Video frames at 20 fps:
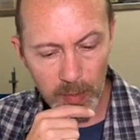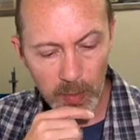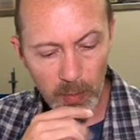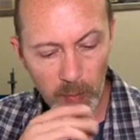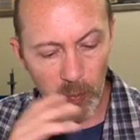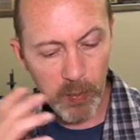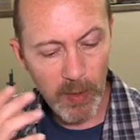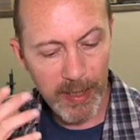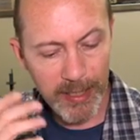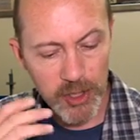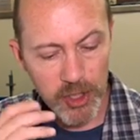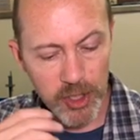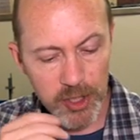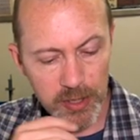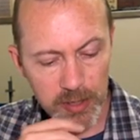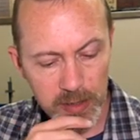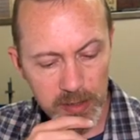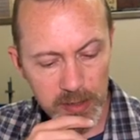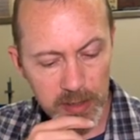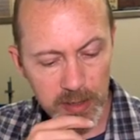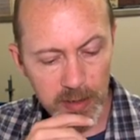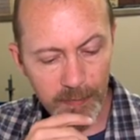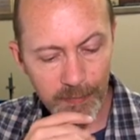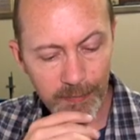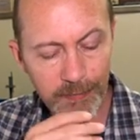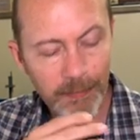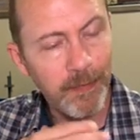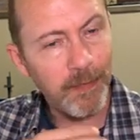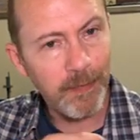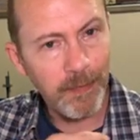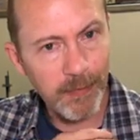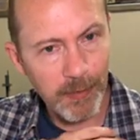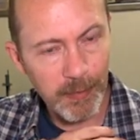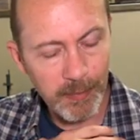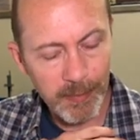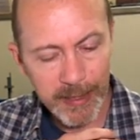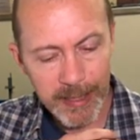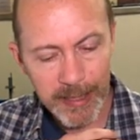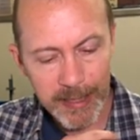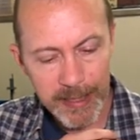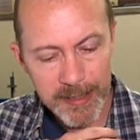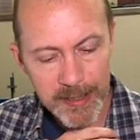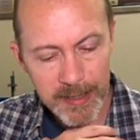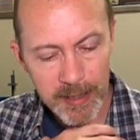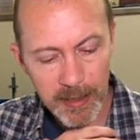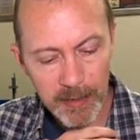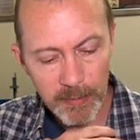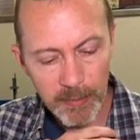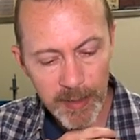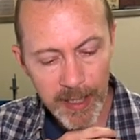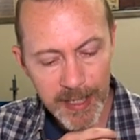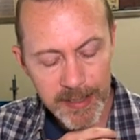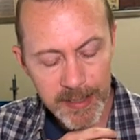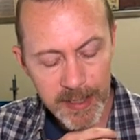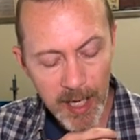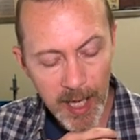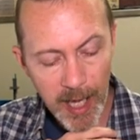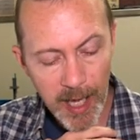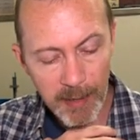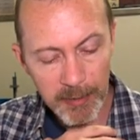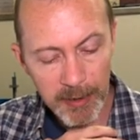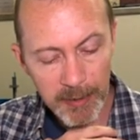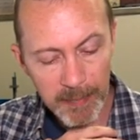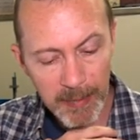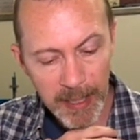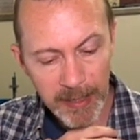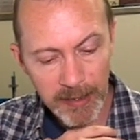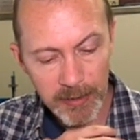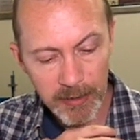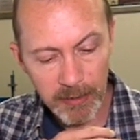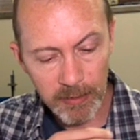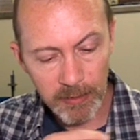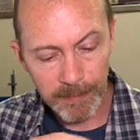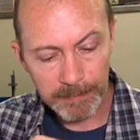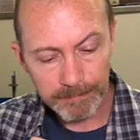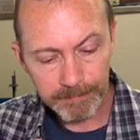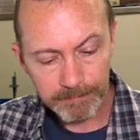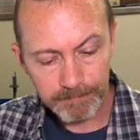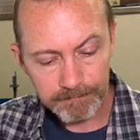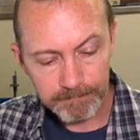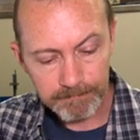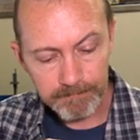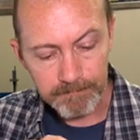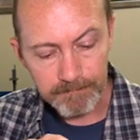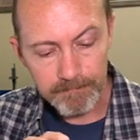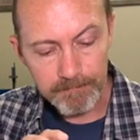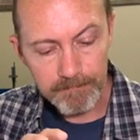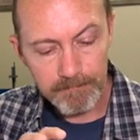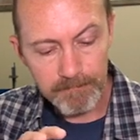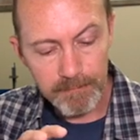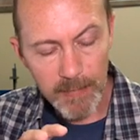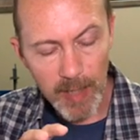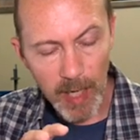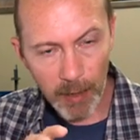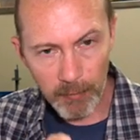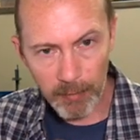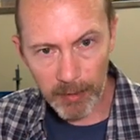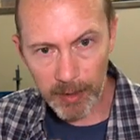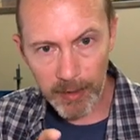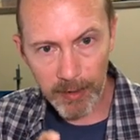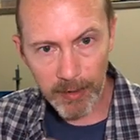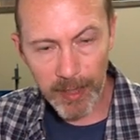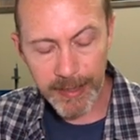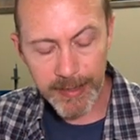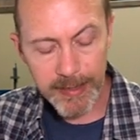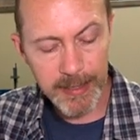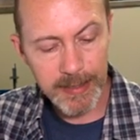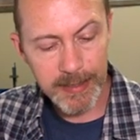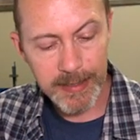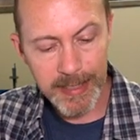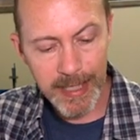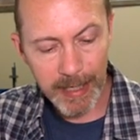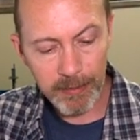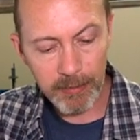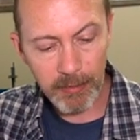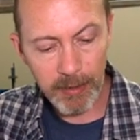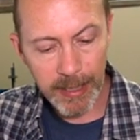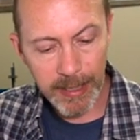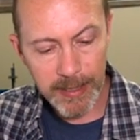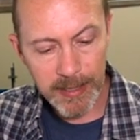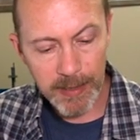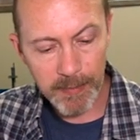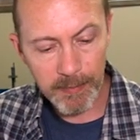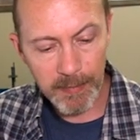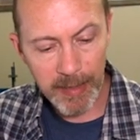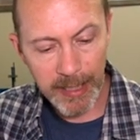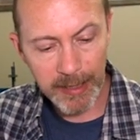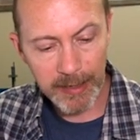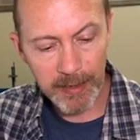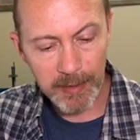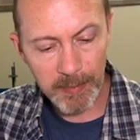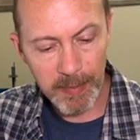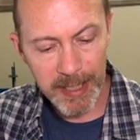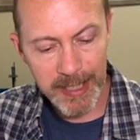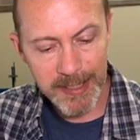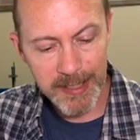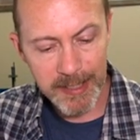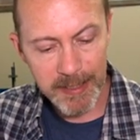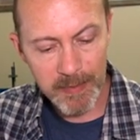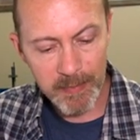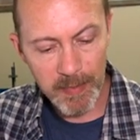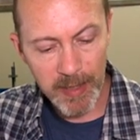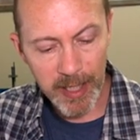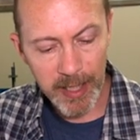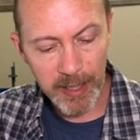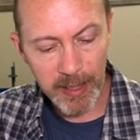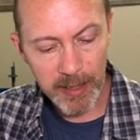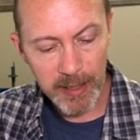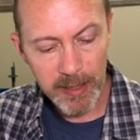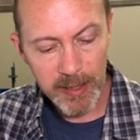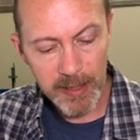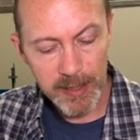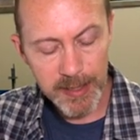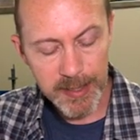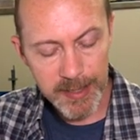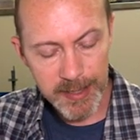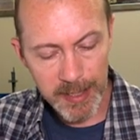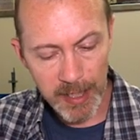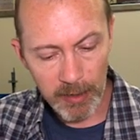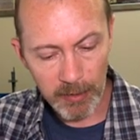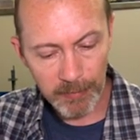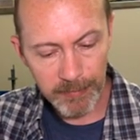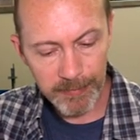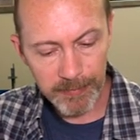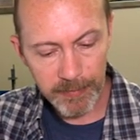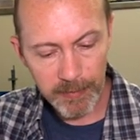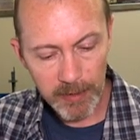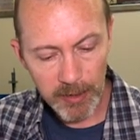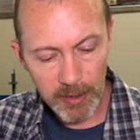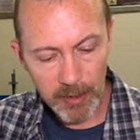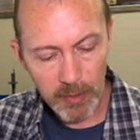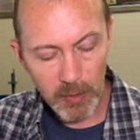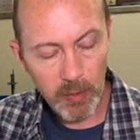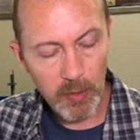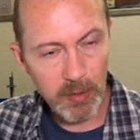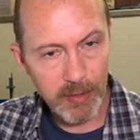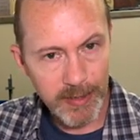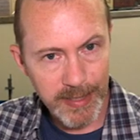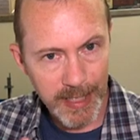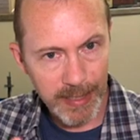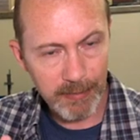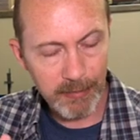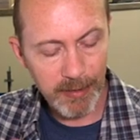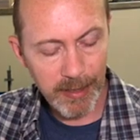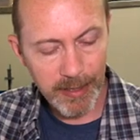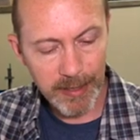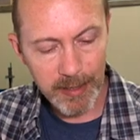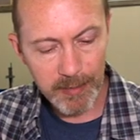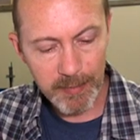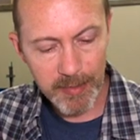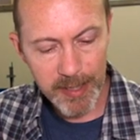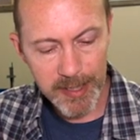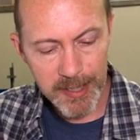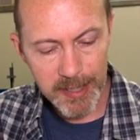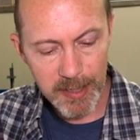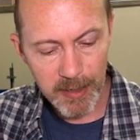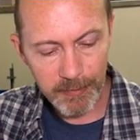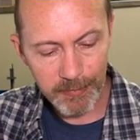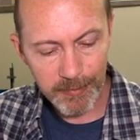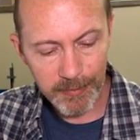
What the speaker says: which for me as a hobby painter, I really like to decorate and make the bases myself or decorate them myself.